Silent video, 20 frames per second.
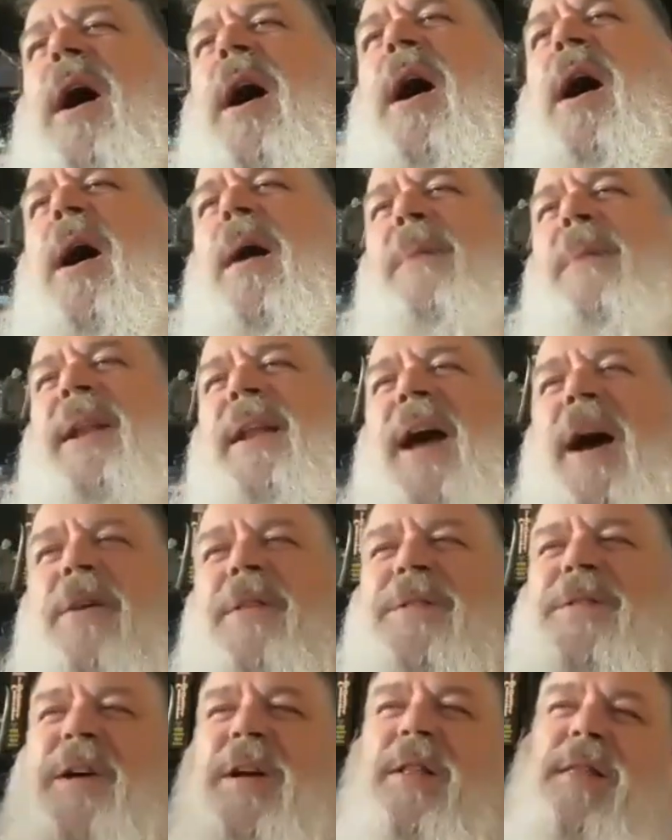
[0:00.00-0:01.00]
Um, and now
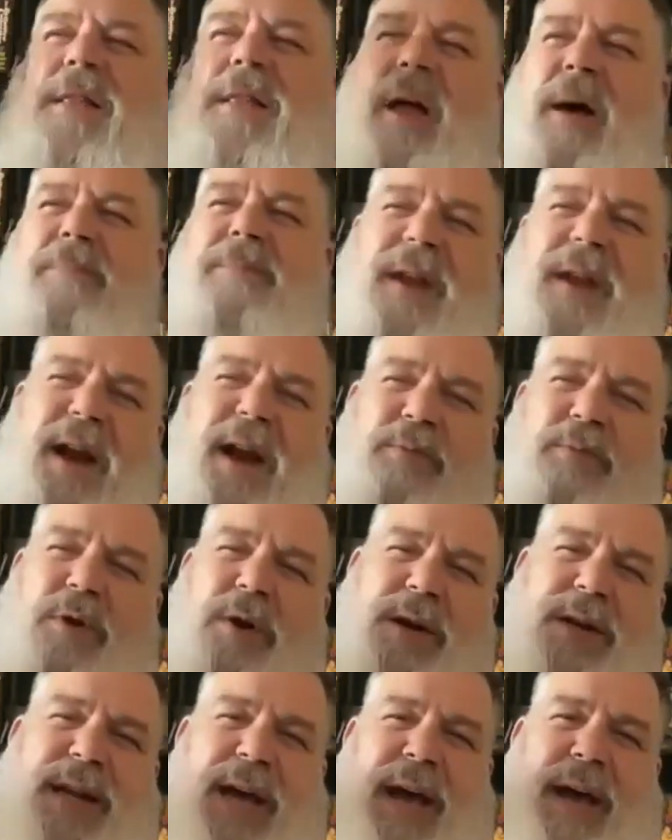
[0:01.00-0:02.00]
that the club that I
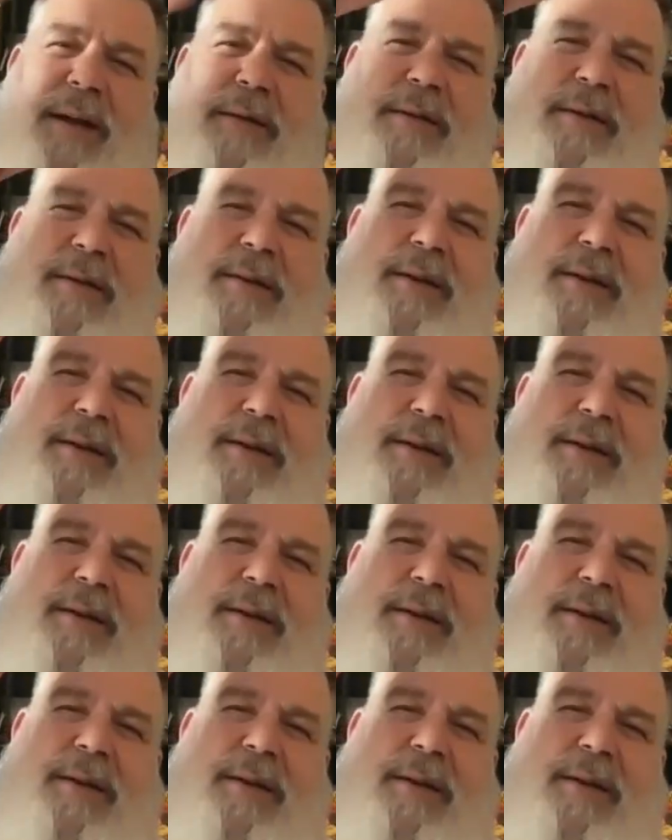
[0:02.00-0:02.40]
worked at